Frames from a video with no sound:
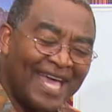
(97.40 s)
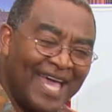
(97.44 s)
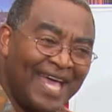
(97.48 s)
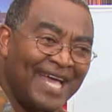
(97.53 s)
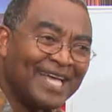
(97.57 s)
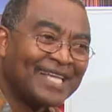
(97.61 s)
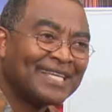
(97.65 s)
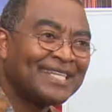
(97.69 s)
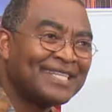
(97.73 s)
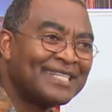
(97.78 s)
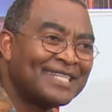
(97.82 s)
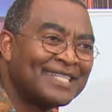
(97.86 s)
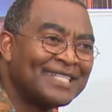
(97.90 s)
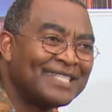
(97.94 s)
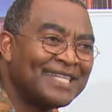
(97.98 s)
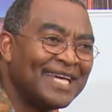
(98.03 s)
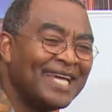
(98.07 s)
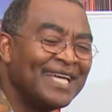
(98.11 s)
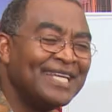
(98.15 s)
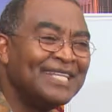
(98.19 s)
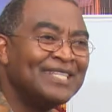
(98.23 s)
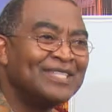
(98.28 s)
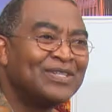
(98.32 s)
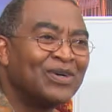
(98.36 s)

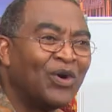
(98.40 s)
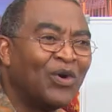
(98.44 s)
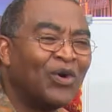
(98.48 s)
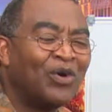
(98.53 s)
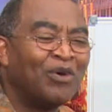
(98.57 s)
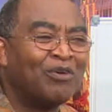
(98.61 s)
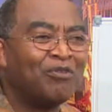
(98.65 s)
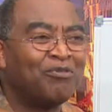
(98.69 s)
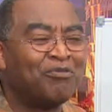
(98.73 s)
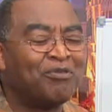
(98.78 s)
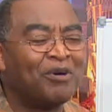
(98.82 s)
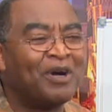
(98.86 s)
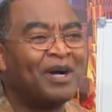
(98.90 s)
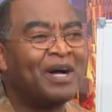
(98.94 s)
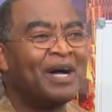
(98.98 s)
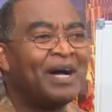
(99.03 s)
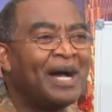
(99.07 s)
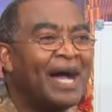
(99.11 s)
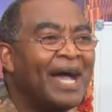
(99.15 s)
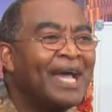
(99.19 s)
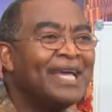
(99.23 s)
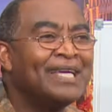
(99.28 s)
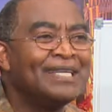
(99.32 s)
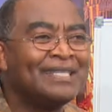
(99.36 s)
exchange of
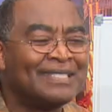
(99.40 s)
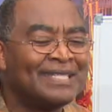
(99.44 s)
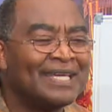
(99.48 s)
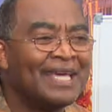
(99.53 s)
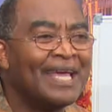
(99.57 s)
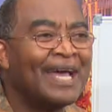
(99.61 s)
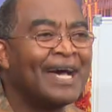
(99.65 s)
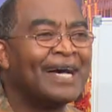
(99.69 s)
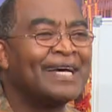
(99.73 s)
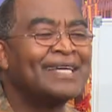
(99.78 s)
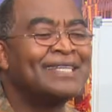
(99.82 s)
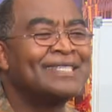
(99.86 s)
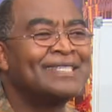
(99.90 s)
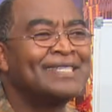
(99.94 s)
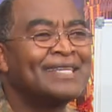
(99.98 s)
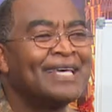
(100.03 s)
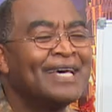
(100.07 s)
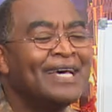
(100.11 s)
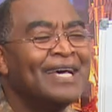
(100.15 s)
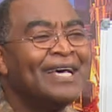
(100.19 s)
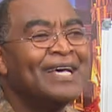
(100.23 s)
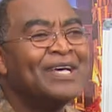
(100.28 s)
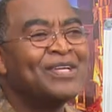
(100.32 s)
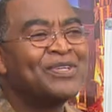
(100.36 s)
ideas
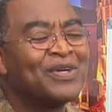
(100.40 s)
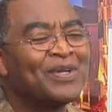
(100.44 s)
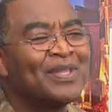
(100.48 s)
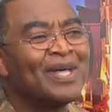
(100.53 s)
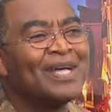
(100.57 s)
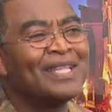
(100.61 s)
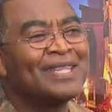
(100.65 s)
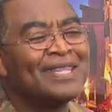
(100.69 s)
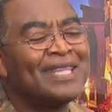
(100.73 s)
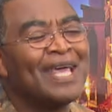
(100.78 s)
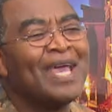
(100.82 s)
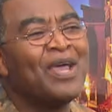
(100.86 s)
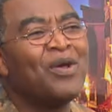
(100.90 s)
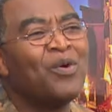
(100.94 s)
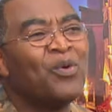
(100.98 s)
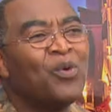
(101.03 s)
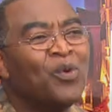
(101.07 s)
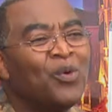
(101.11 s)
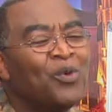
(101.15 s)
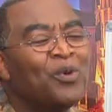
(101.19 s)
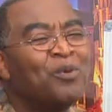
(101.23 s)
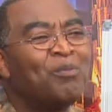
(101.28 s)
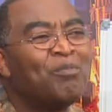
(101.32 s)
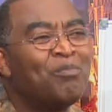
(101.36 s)
so that they
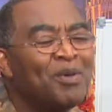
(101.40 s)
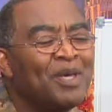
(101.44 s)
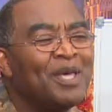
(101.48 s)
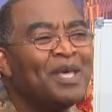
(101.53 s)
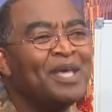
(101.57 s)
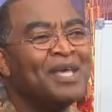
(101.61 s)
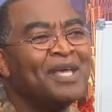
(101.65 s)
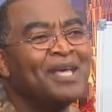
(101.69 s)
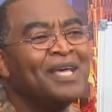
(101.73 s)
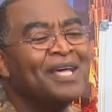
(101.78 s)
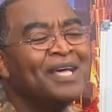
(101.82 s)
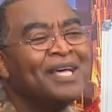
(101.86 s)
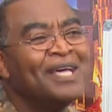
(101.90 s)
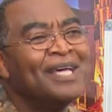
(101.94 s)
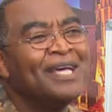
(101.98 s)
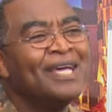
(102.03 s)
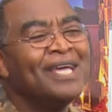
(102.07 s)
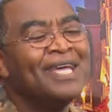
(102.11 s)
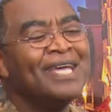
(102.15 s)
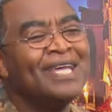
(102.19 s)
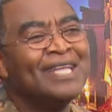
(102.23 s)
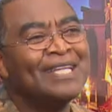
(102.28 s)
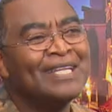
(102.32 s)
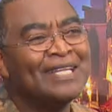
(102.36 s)
would be
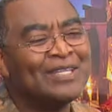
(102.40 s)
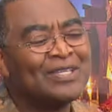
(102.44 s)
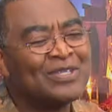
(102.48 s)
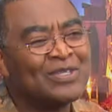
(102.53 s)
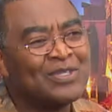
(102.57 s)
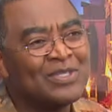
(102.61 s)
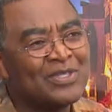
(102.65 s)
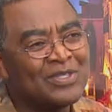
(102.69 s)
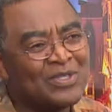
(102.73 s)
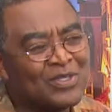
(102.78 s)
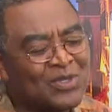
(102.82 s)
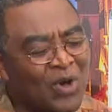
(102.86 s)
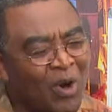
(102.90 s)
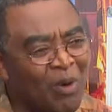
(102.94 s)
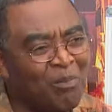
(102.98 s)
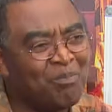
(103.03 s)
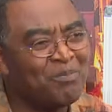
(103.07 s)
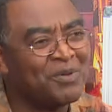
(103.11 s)
in top